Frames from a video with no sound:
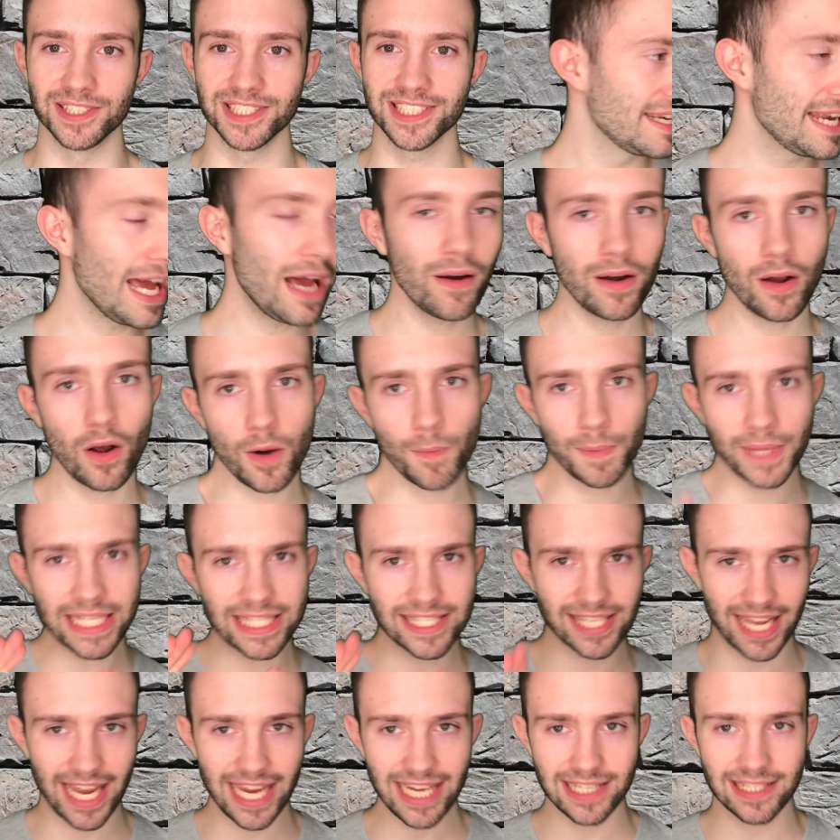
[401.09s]
Now, notably,
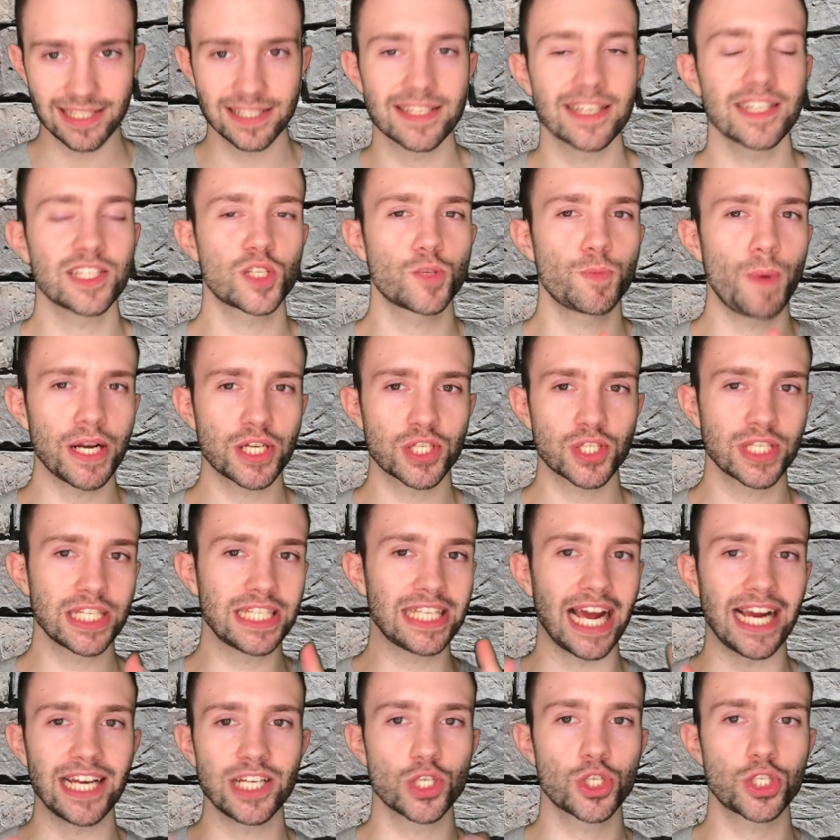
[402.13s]
Titans, especially
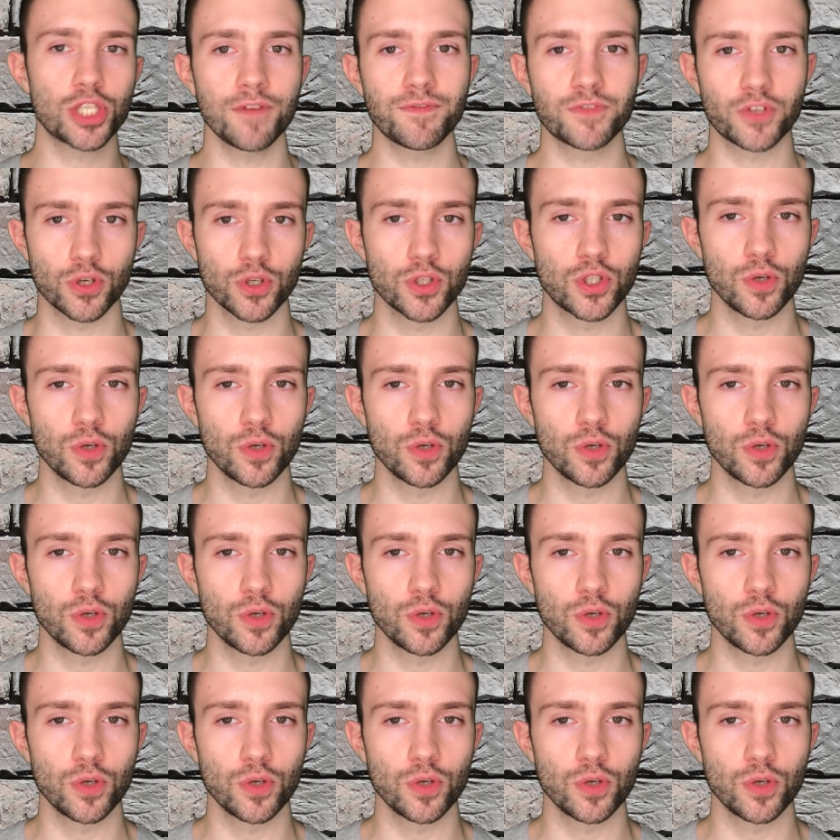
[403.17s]
Titan shifters,